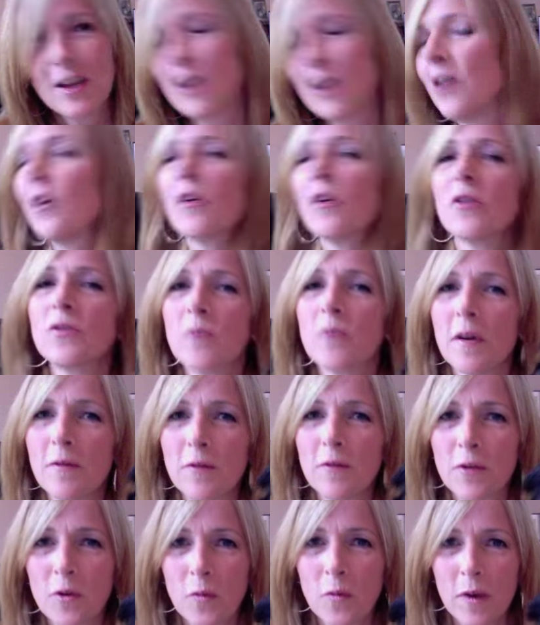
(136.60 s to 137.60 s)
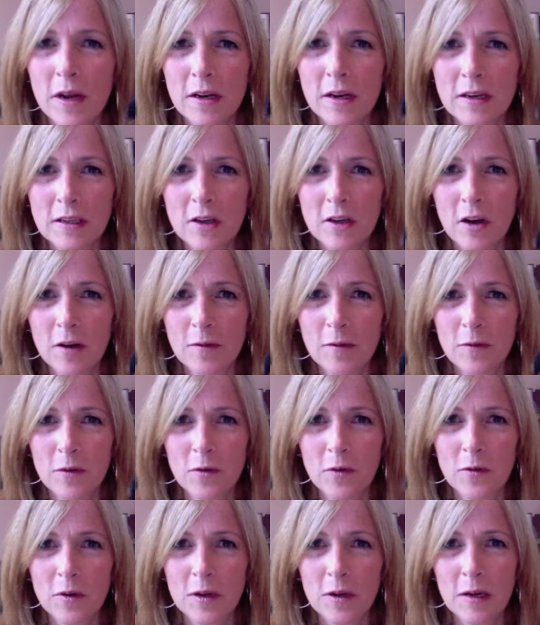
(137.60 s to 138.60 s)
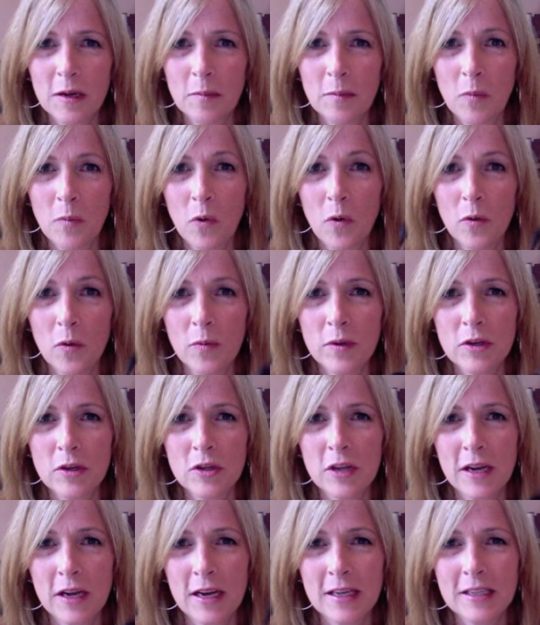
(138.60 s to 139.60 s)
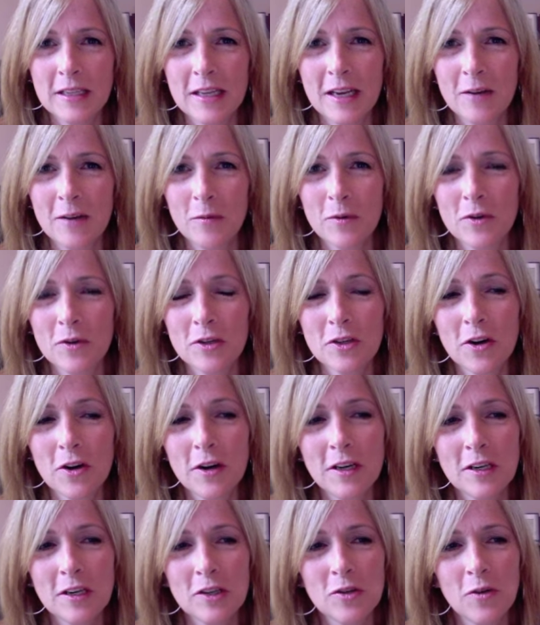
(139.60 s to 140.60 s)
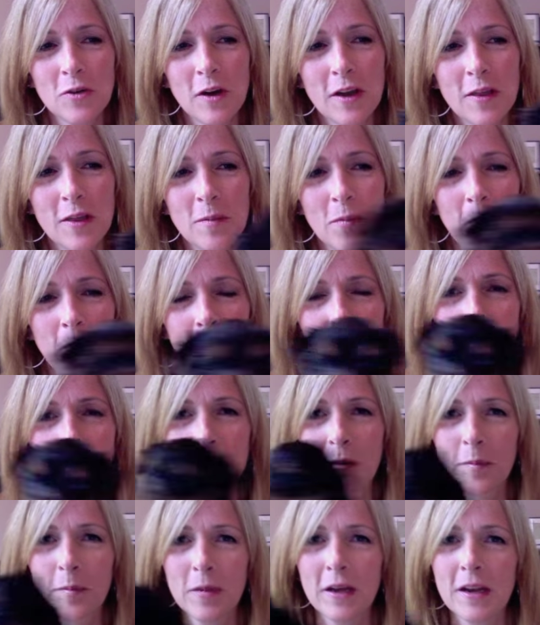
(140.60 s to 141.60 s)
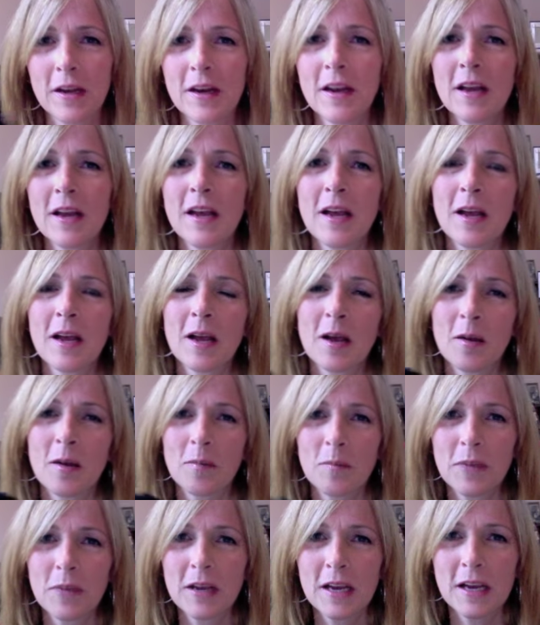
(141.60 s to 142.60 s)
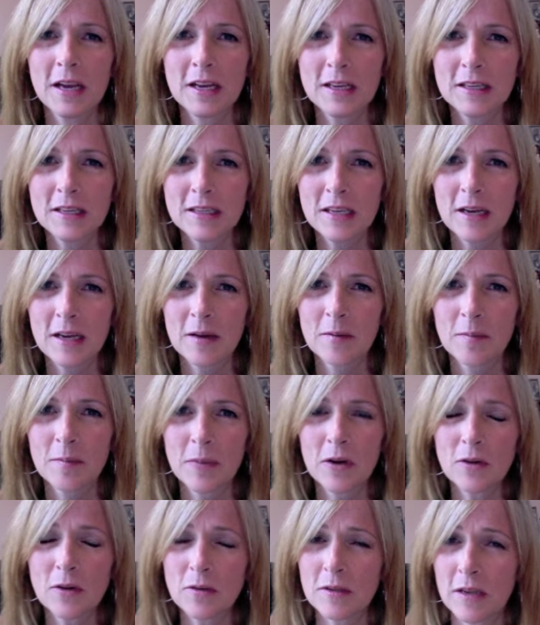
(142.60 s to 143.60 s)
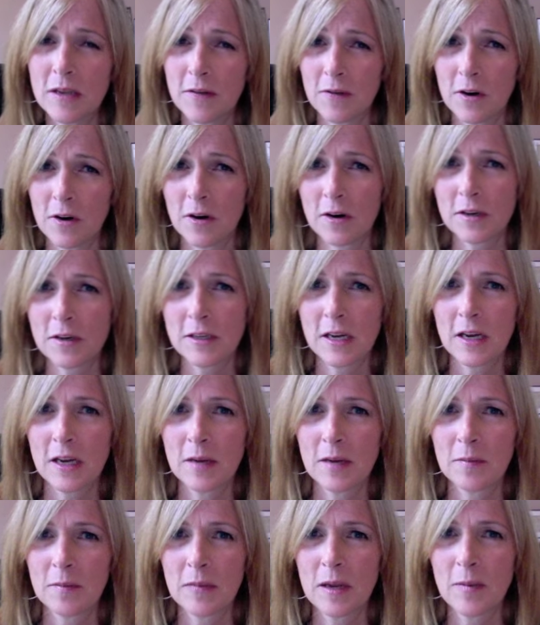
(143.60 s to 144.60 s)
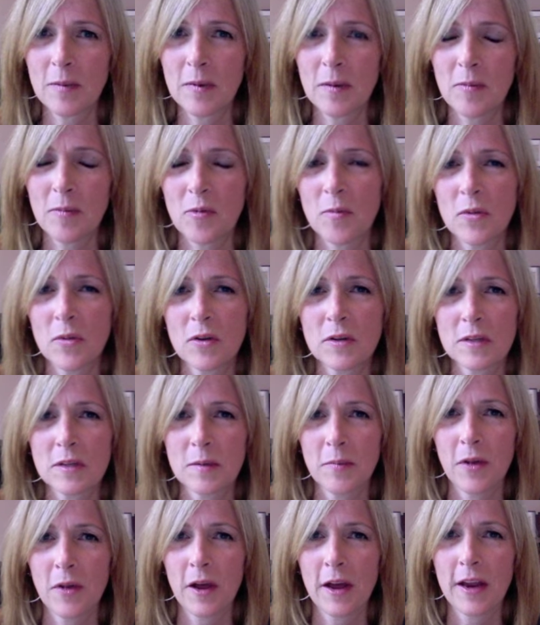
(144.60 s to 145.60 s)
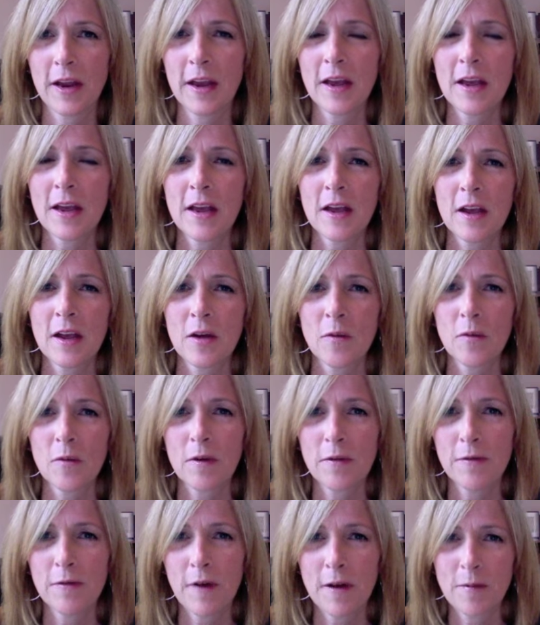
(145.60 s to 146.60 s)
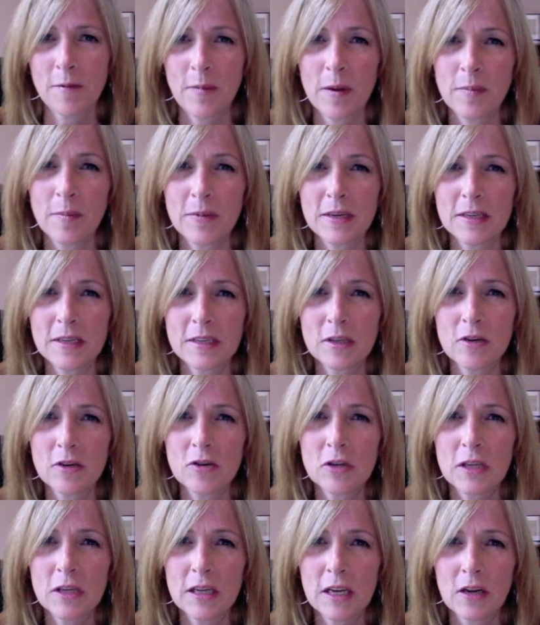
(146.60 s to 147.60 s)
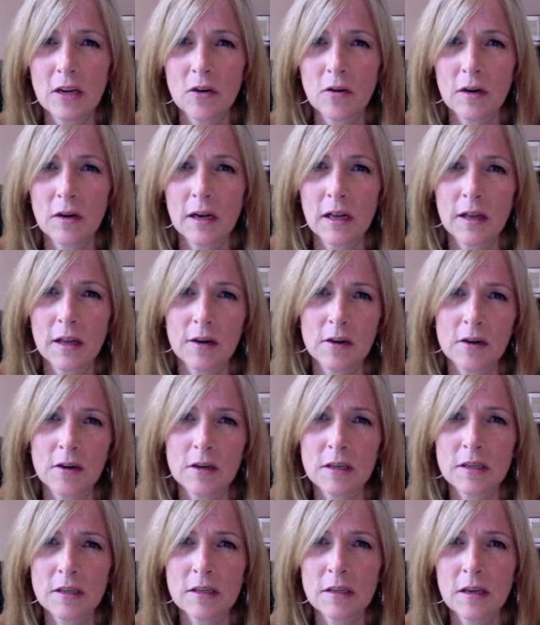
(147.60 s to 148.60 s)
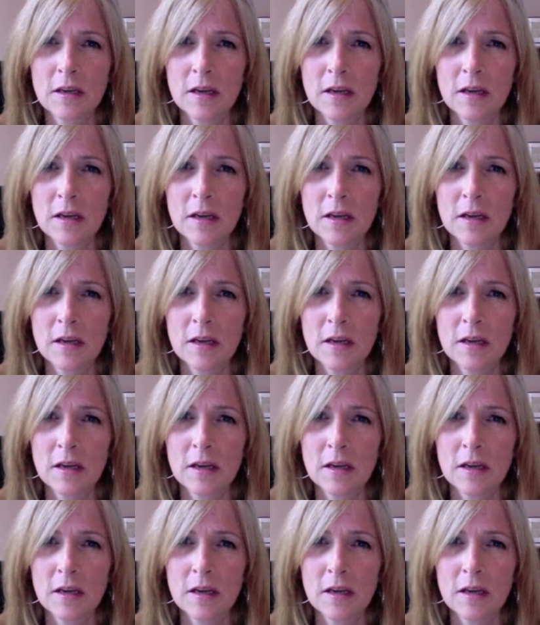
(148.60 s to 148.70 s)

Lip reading: goes right for the wet dog food bowl, which, like I said, we're starting to try them on a little bit because Paris is having a hard time keeping up the milk supply with 5 puppies. Usually a Yorkie litter is